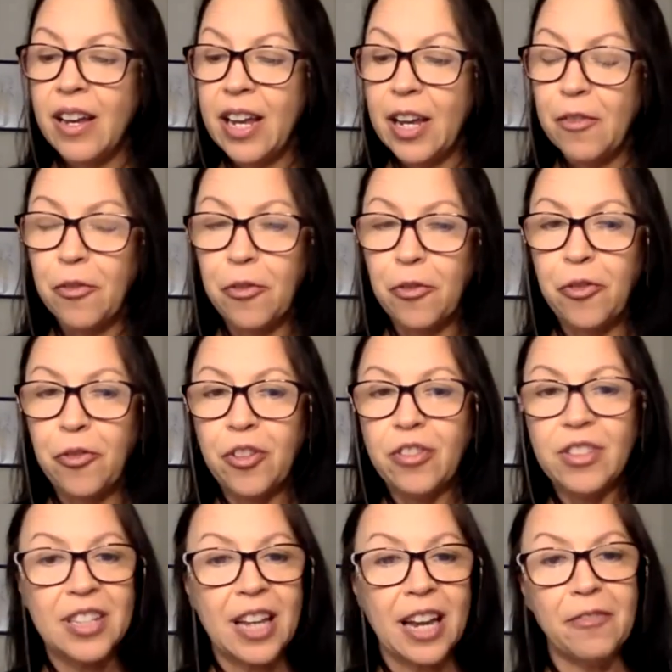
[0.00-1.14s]
if
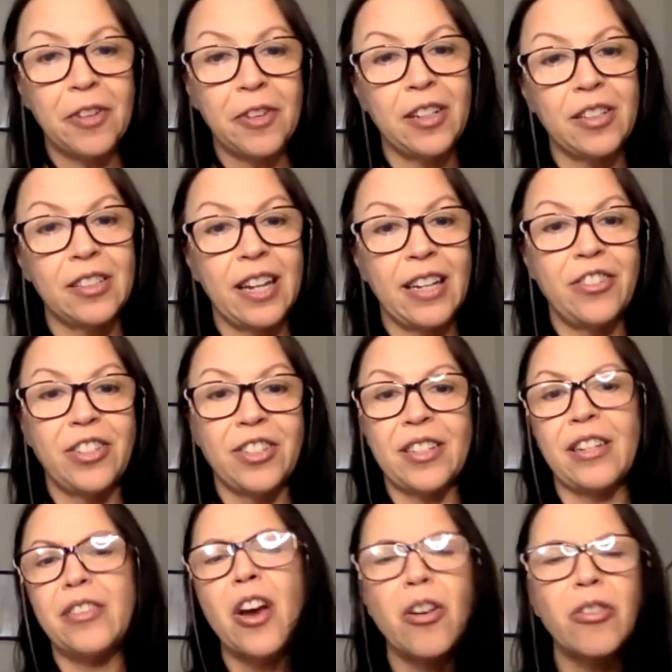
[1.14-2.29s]
Seinfeld had just
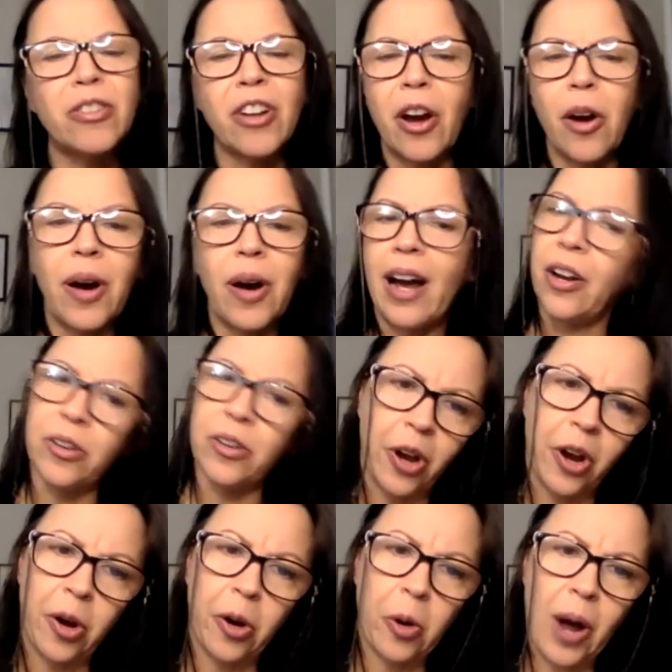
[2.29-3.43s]
said, no, I don't
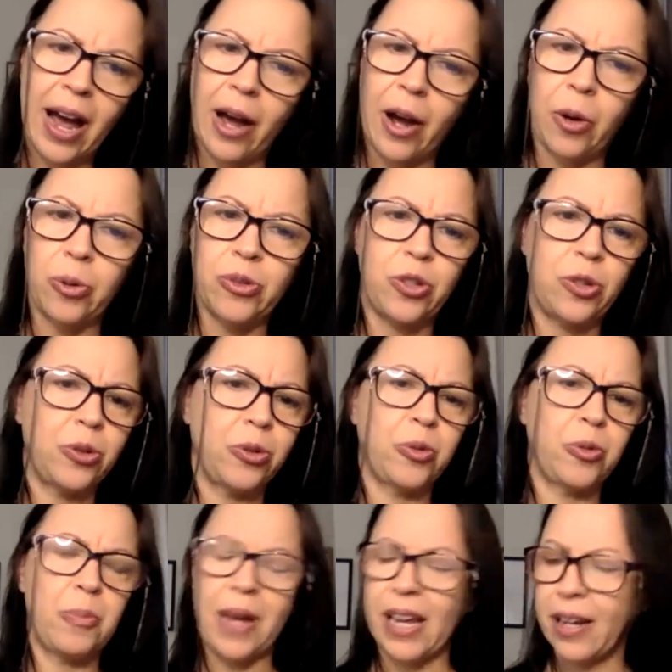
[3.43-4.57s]
know how
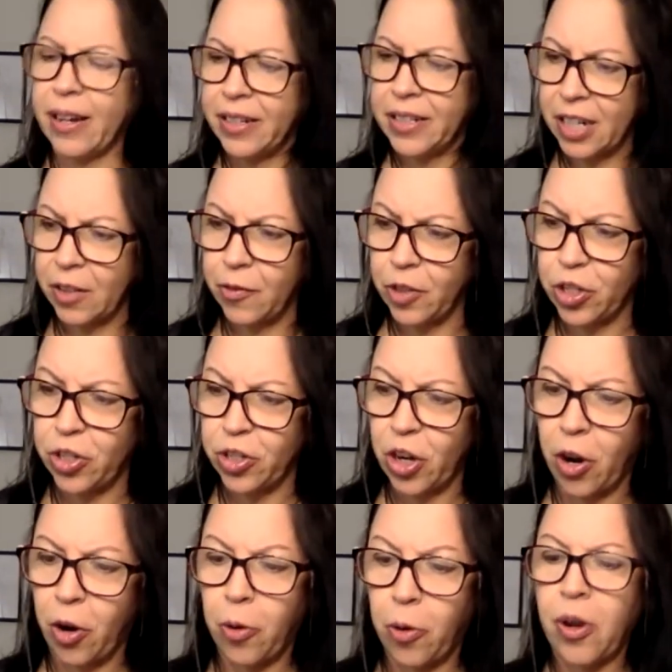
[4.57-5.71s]
to make a television
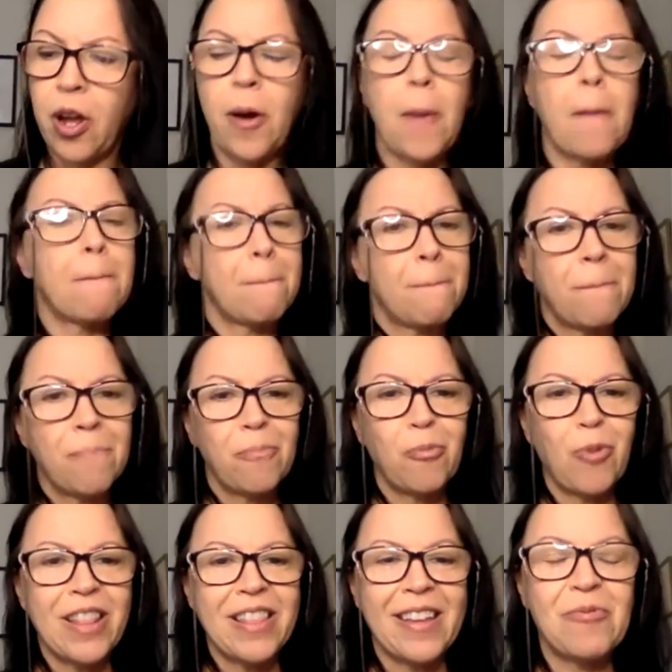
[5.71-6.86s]
show
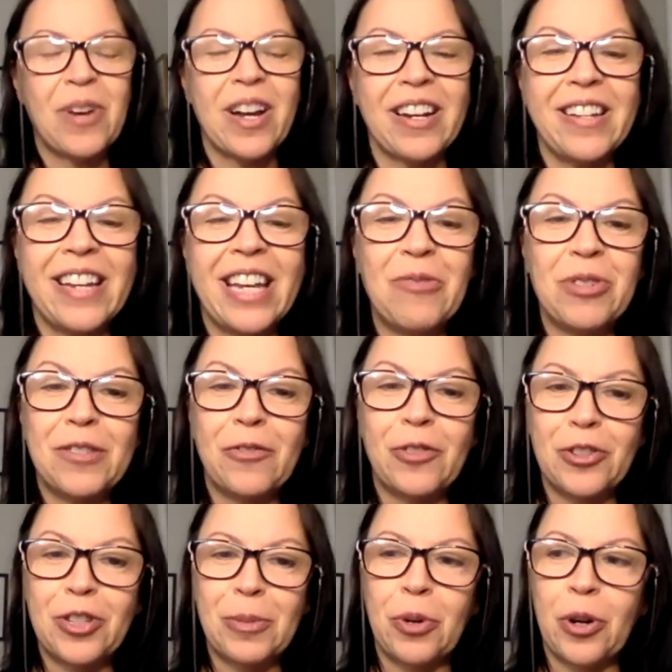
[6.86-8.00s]
when he was
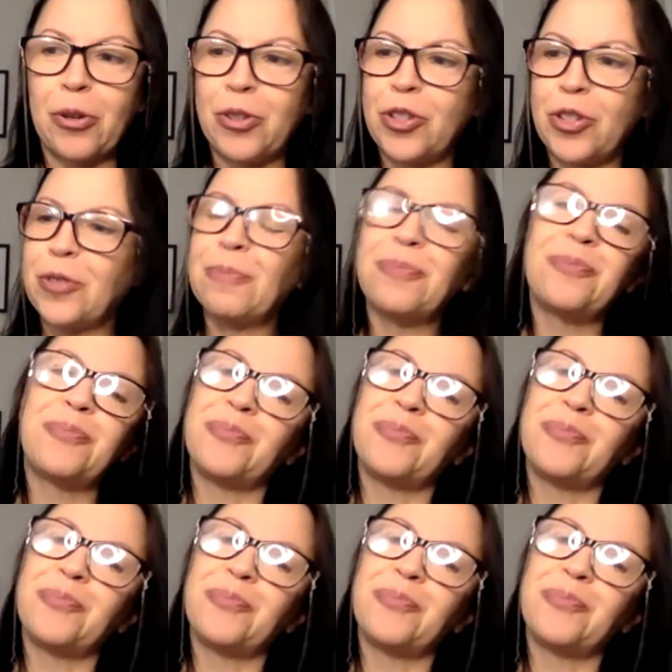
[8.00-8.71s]
first approached.